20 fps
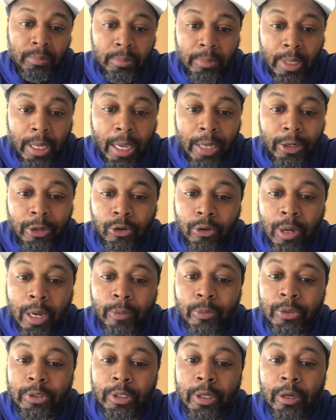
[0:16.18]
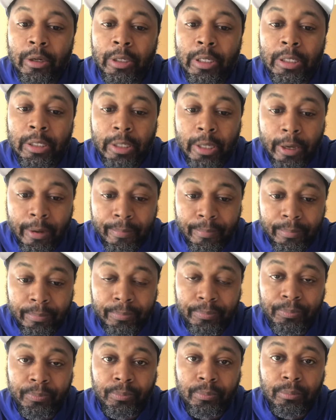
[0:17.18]
I don't know, I was young and dumb.
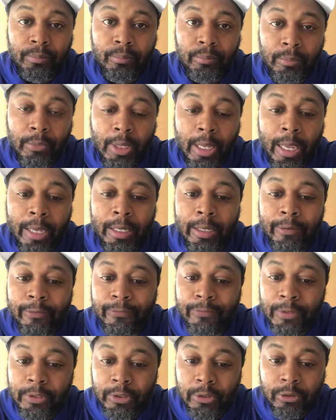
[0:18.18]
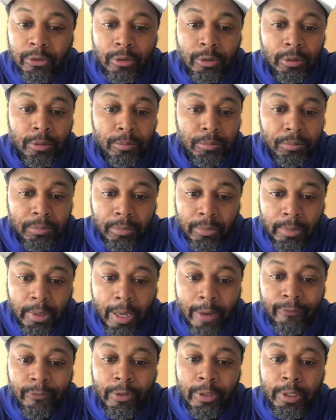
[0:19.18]
I get a physical
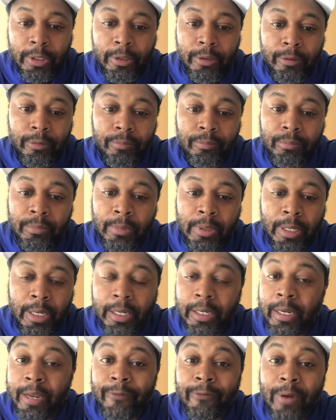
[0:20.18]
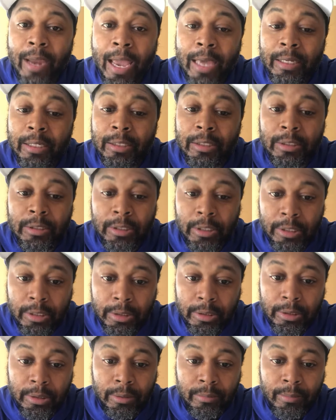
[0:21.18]
every year. Never had a
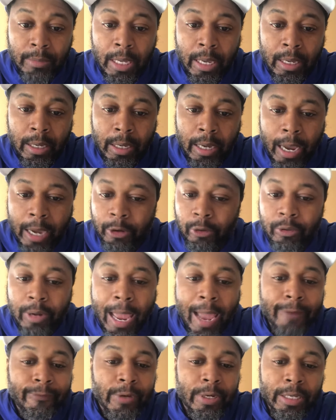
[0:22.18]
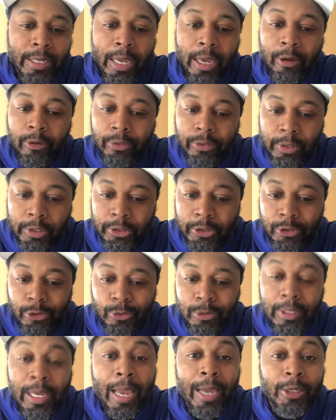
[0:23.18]
disease. I don't have any health
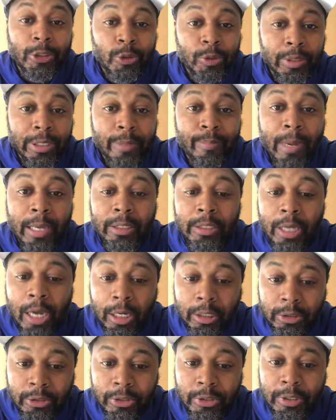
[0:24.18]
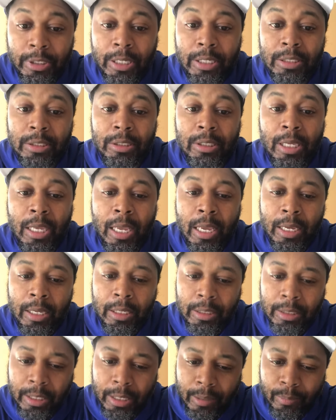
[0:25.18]
issues. Actually, my doctor says
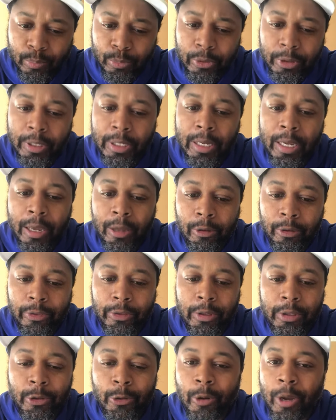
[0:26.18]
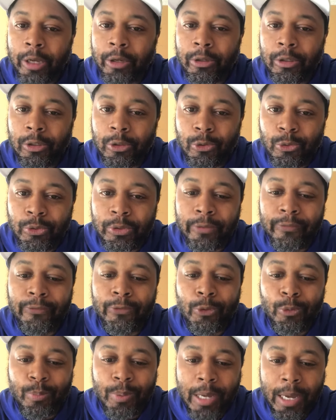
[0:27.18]
that I'm pretty healthy, though I could lose a
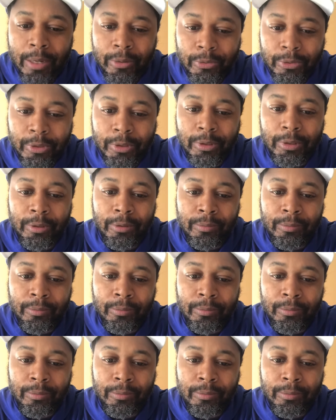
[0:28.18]
few pounds.